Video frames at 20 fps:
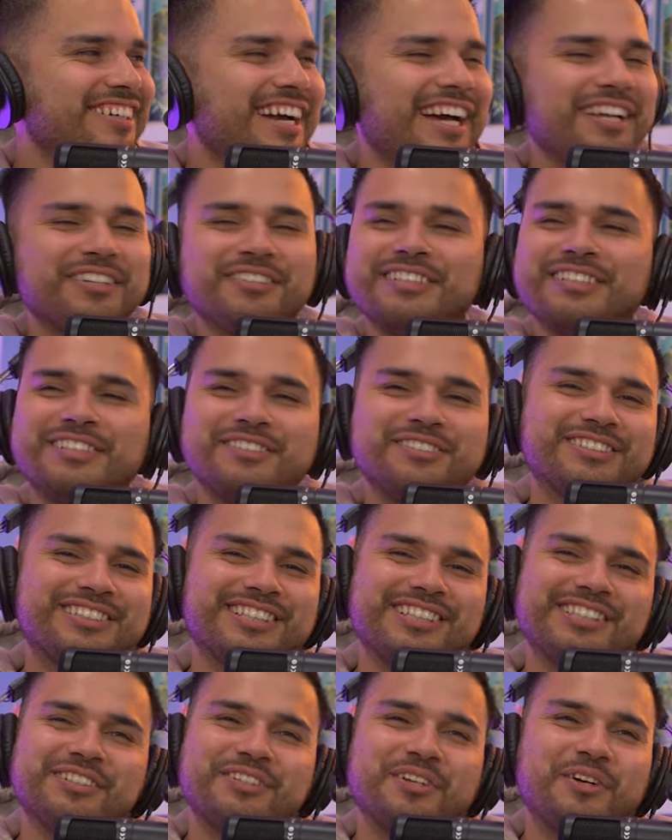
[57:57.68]
I don't think you
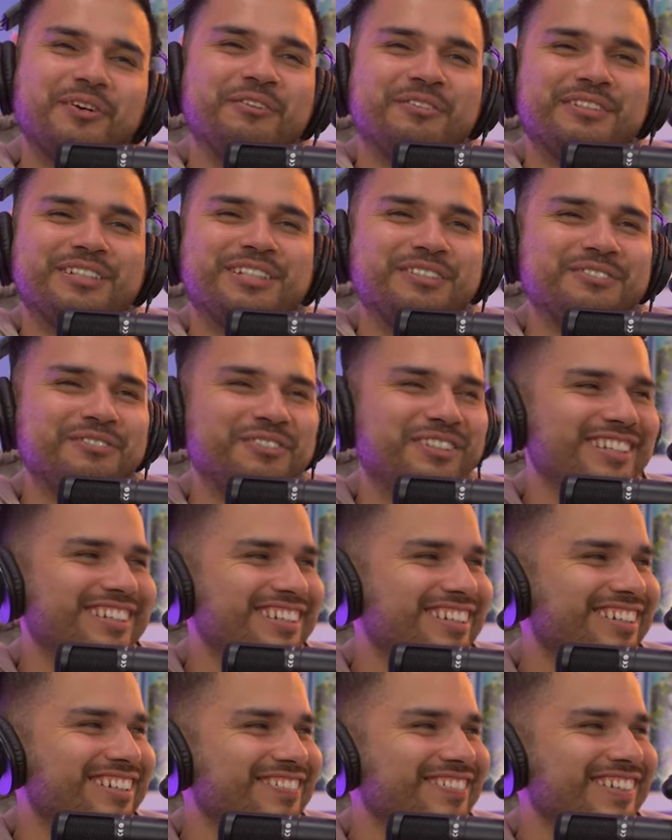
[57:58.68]
is gonna be
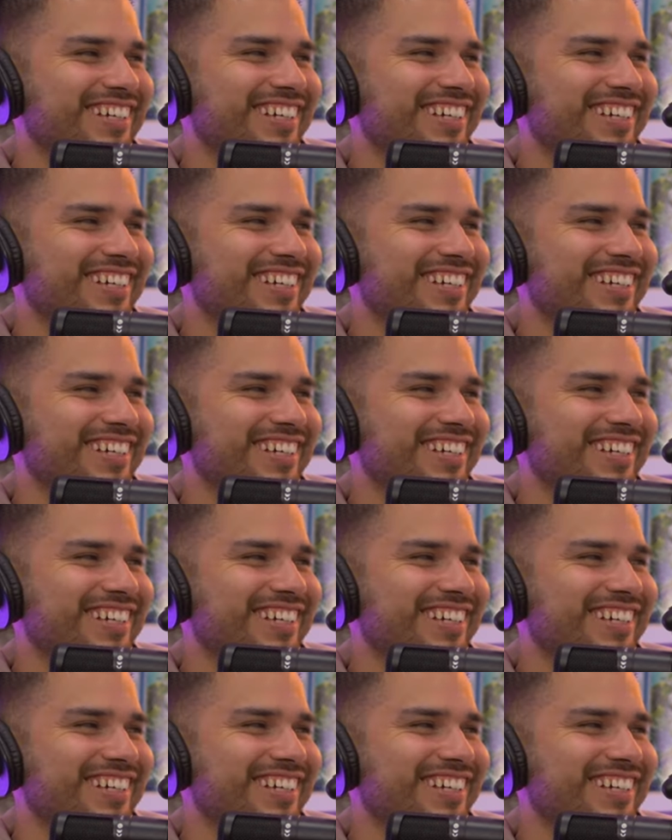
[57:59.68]
a good